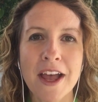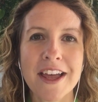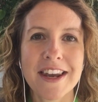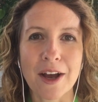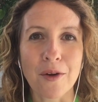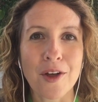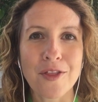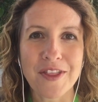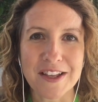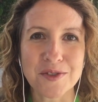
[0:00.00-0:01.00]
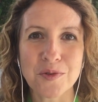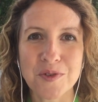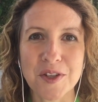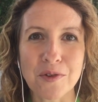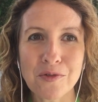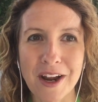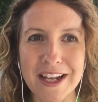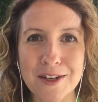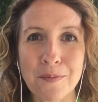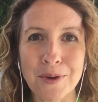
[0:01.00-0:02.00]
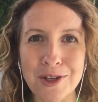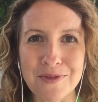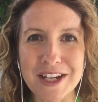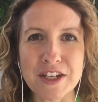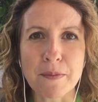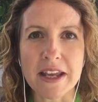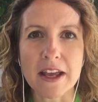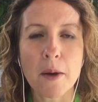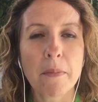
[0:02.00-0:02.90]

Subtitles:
Now, that's also great, but you need to be